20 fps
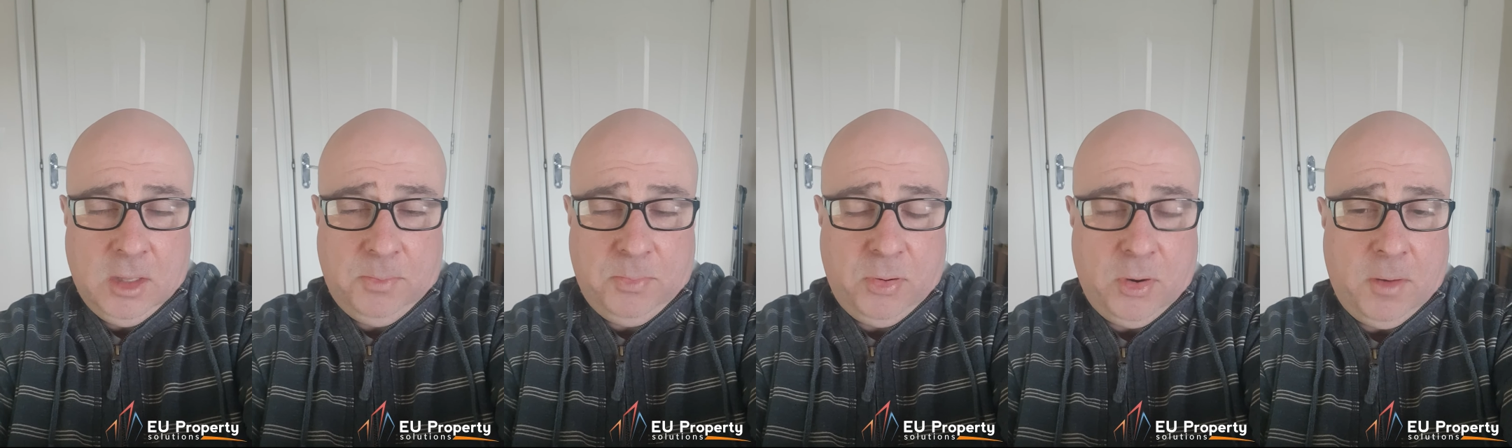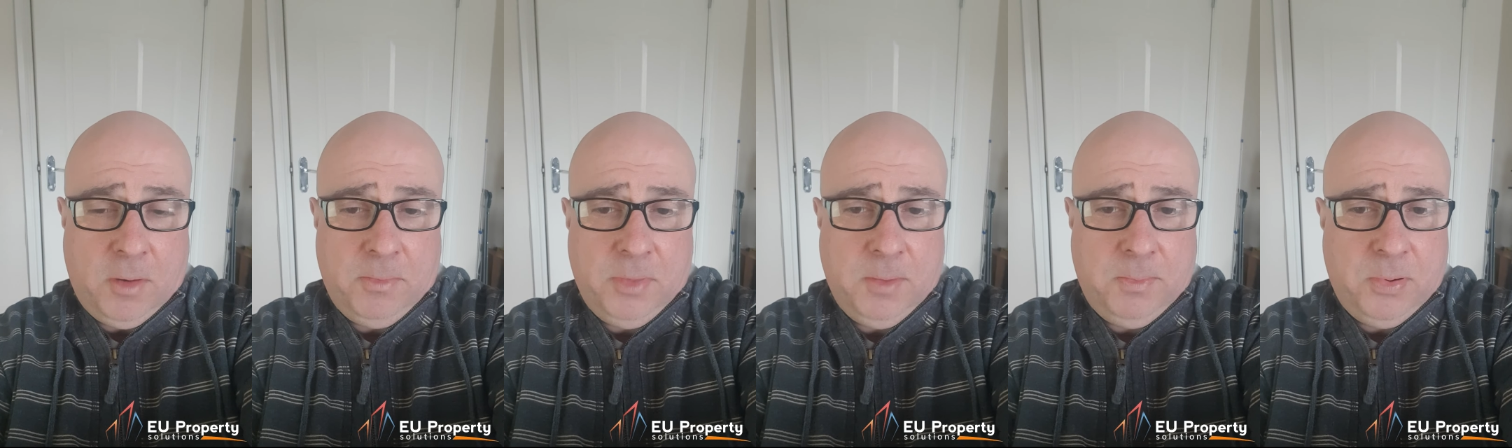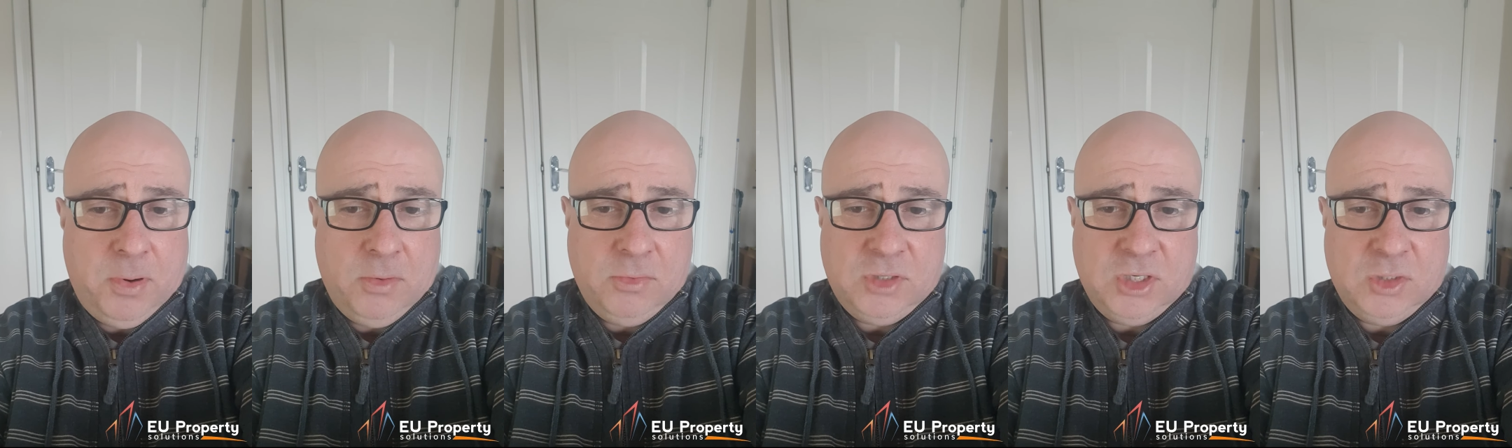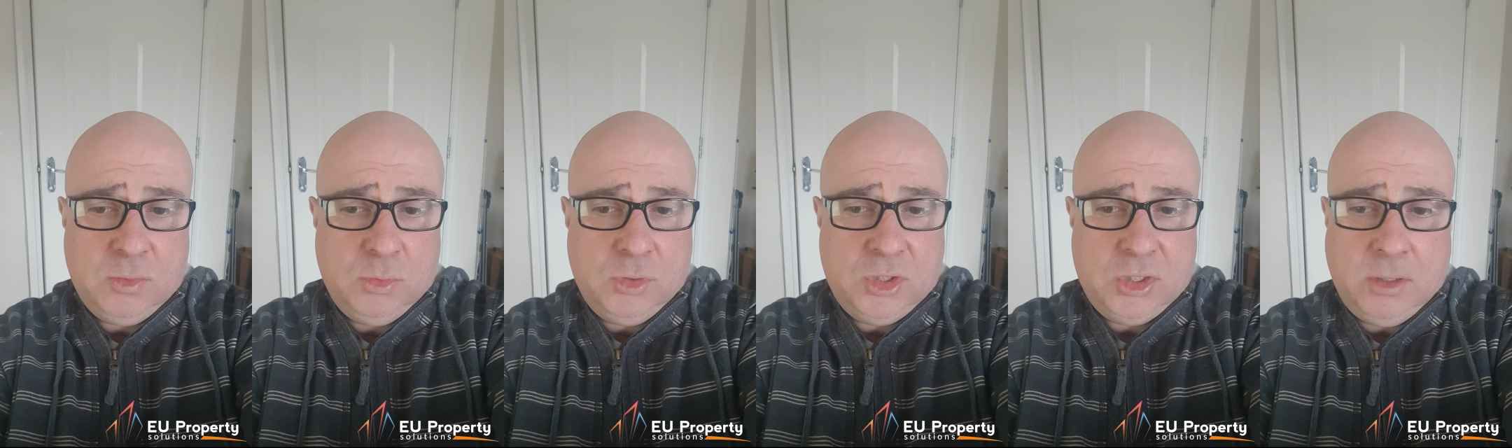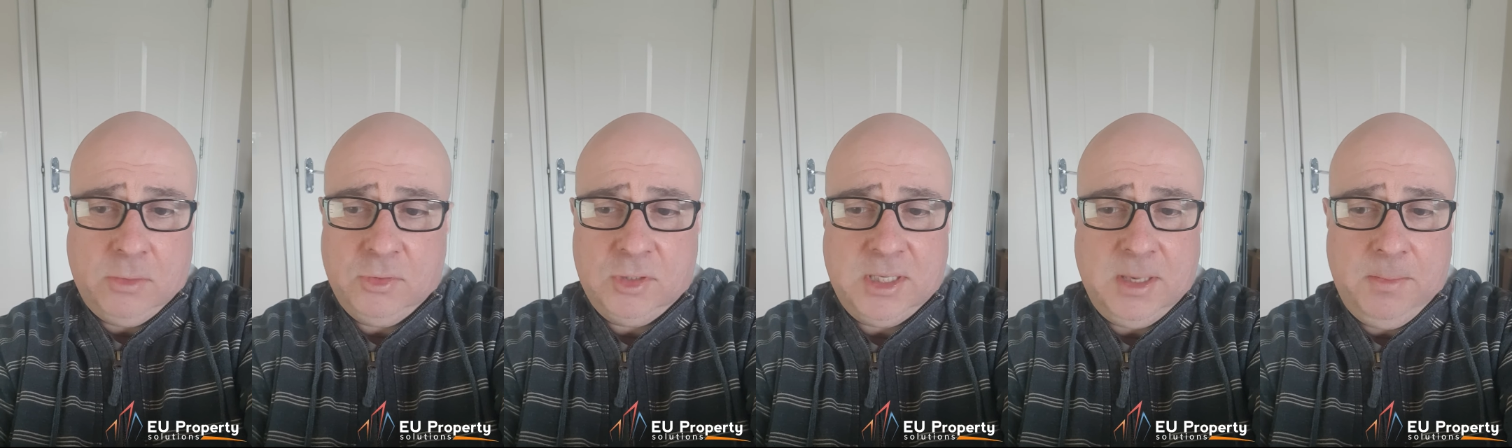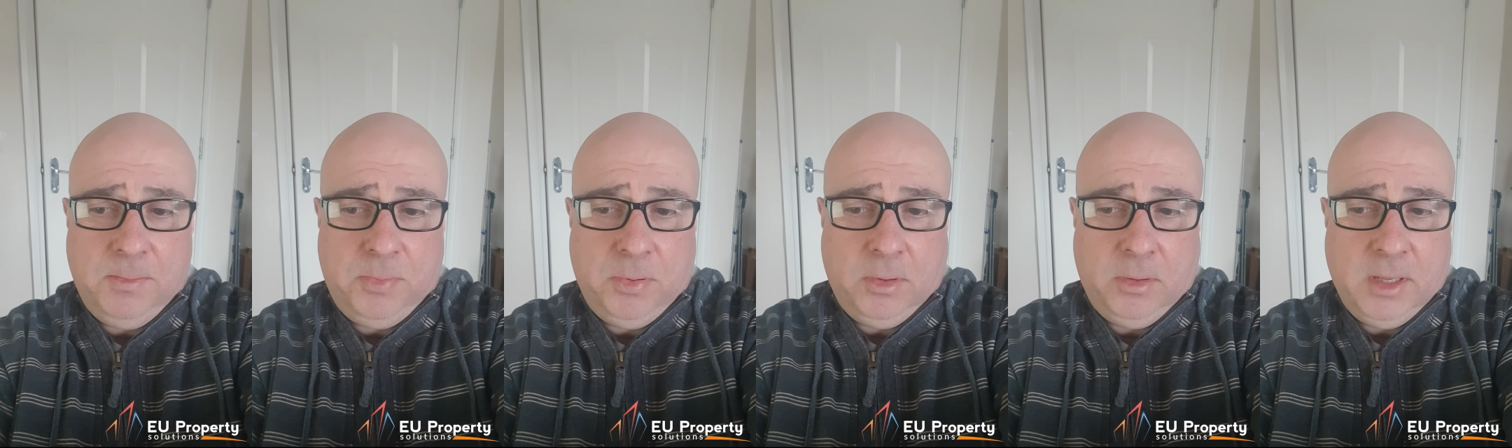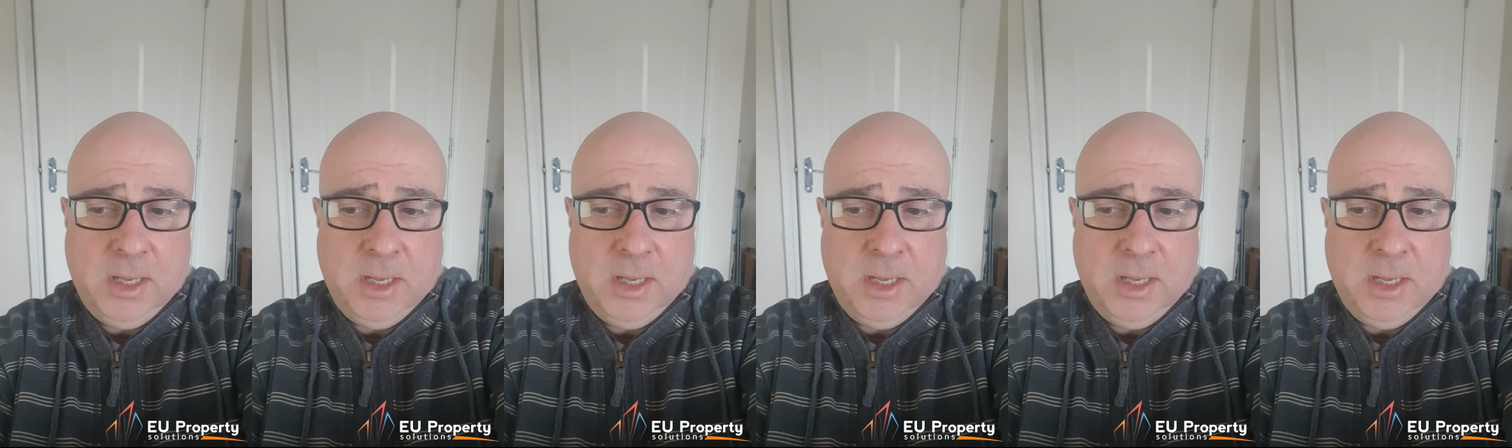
prop the process was so simple.